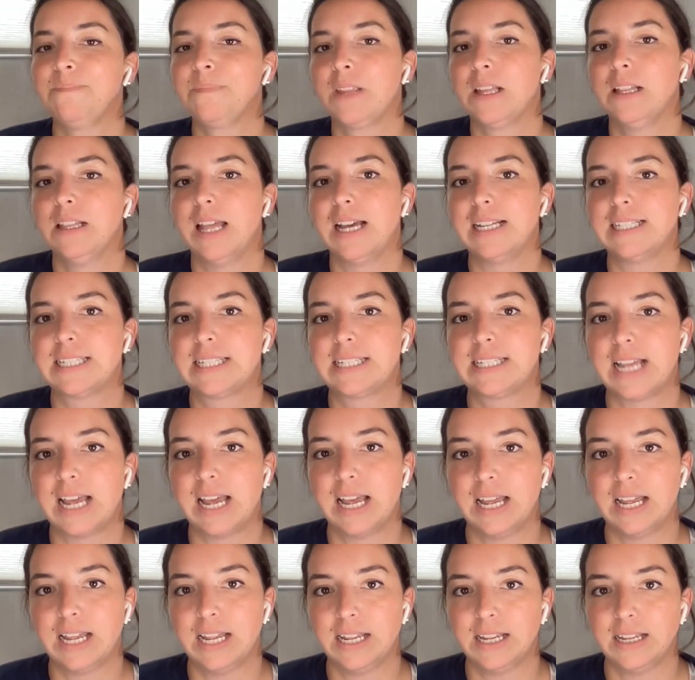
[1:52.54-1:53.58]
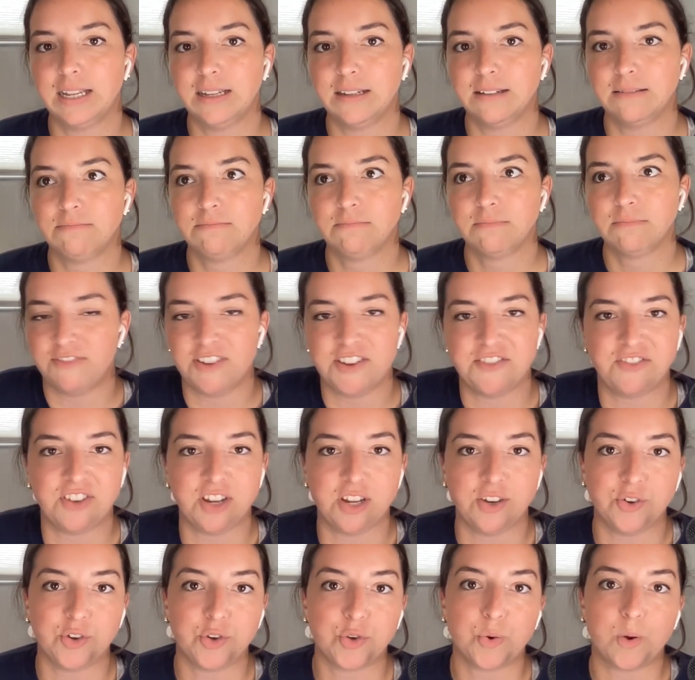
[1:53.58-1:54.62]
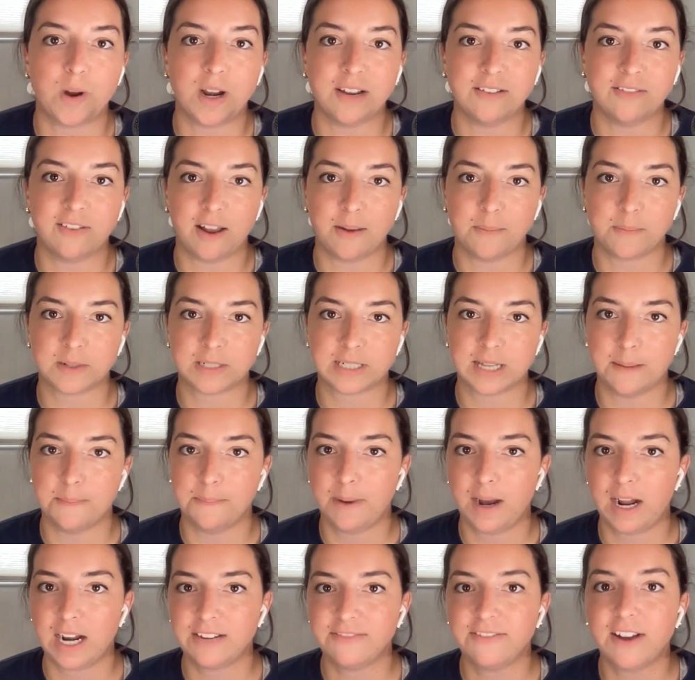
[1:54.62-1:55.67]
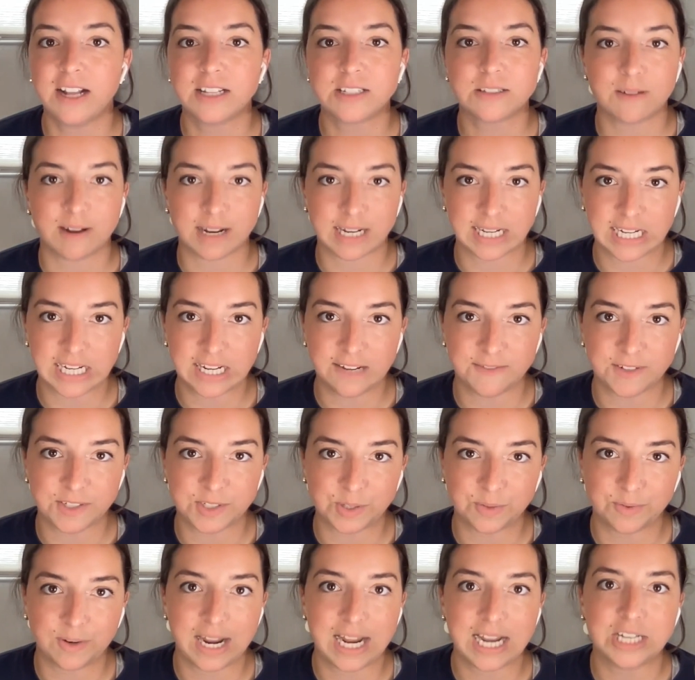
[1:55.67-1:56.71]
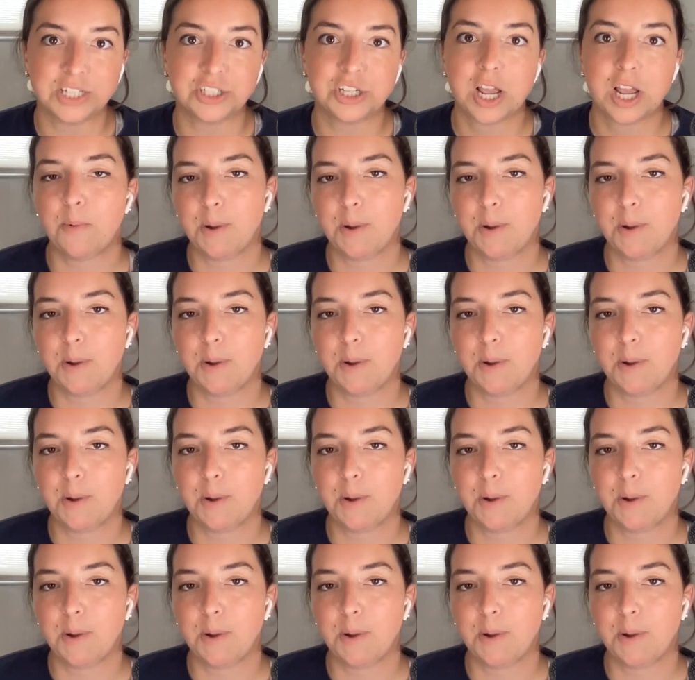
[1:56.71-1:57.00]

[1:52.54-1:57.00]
let's say 15 to 25% body fat, so I can give us a range.